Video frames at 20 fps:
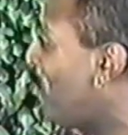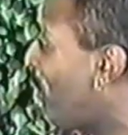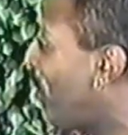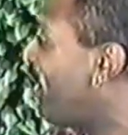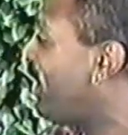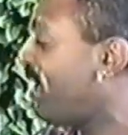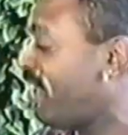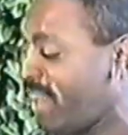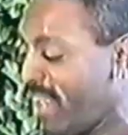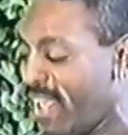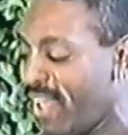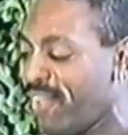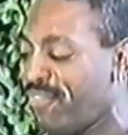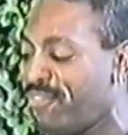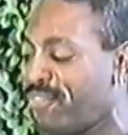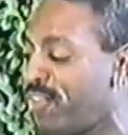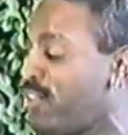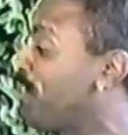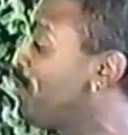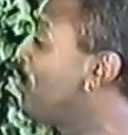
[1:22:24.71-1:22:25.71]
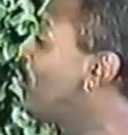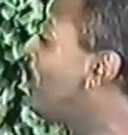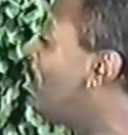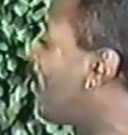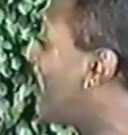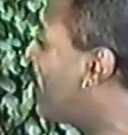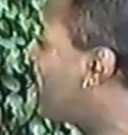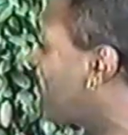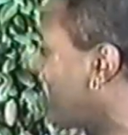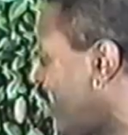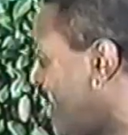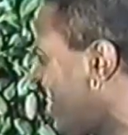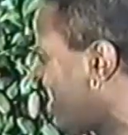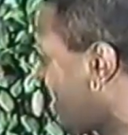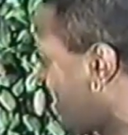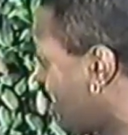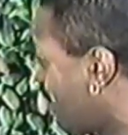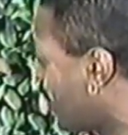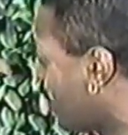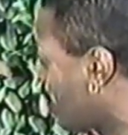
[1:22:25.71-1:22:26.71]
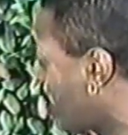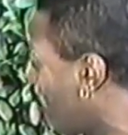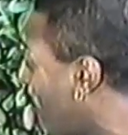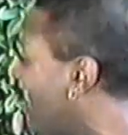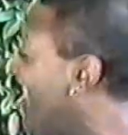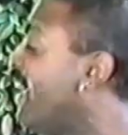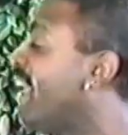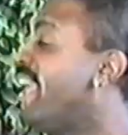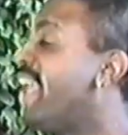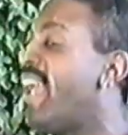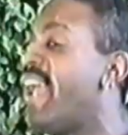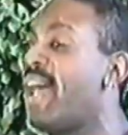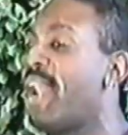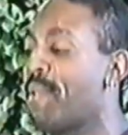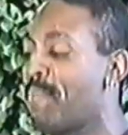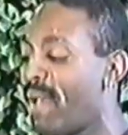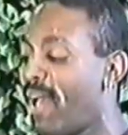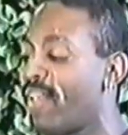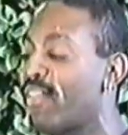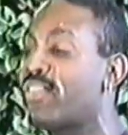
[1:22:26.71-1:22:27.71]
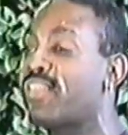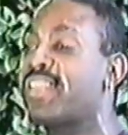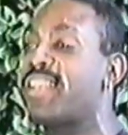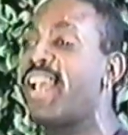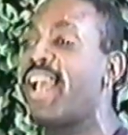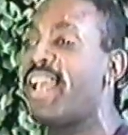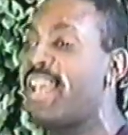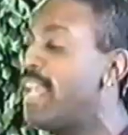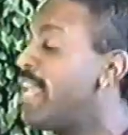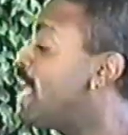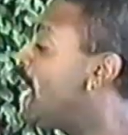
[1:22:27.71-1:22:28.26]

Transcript: point, an F-U word with an exclamation point, and about six.